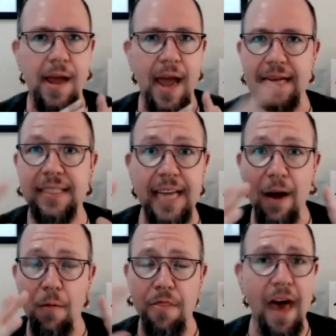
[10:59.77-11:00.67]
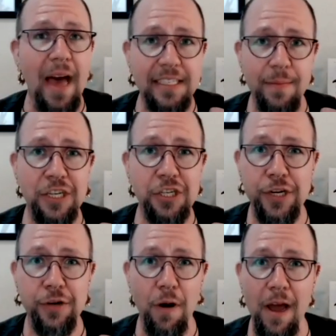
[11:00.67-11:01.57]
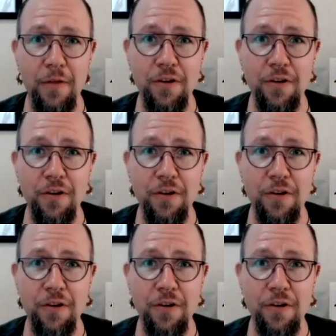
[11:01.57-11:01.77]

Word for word: and down that dimension or other